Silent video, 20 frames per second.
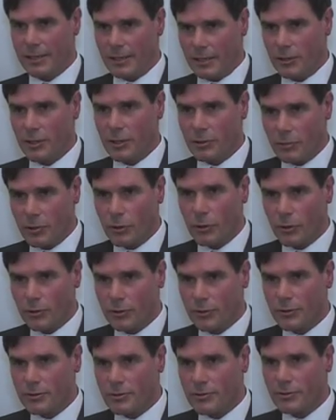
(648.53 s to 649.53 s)

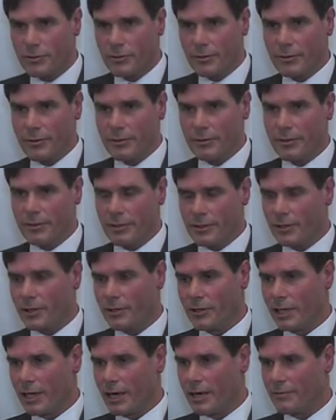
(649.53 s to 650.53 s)
unimportant or
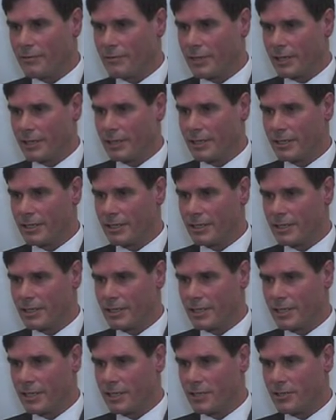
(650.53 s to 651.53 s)
non-life-threatening
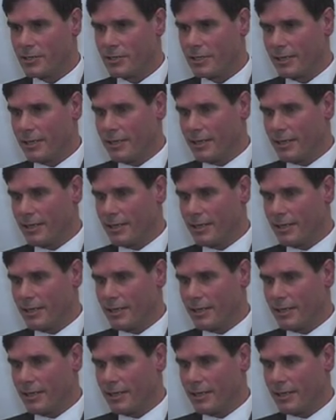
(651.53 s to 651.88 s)
disease,